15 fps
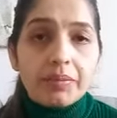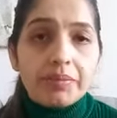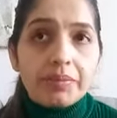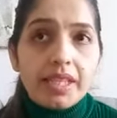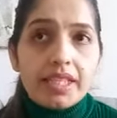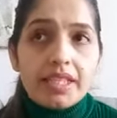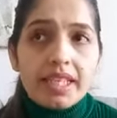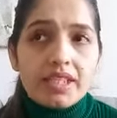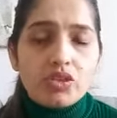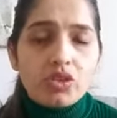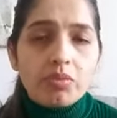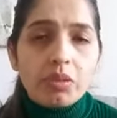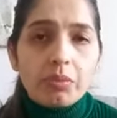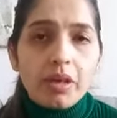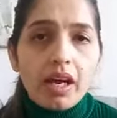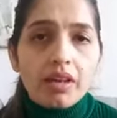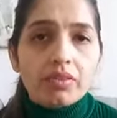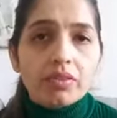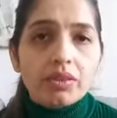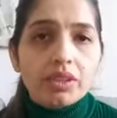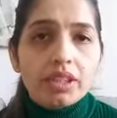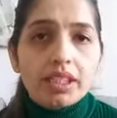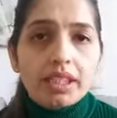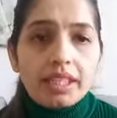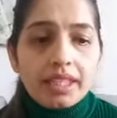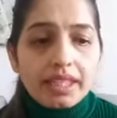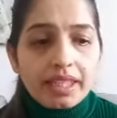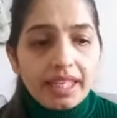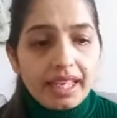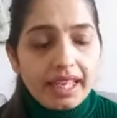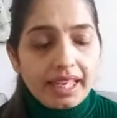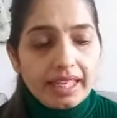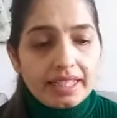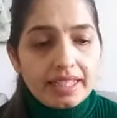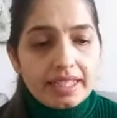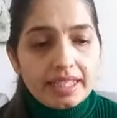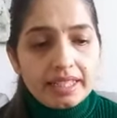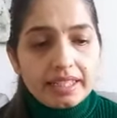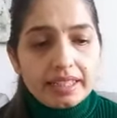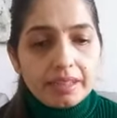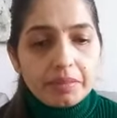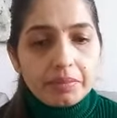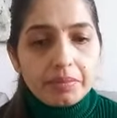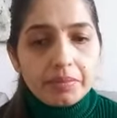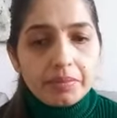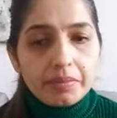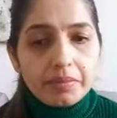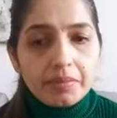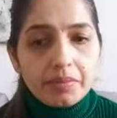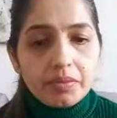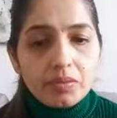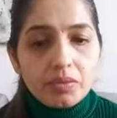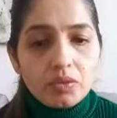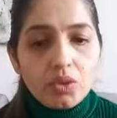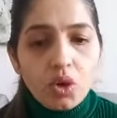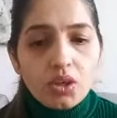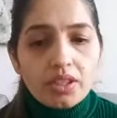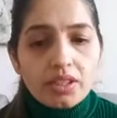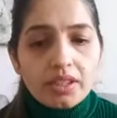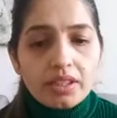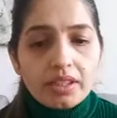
It's extremely powerful, and not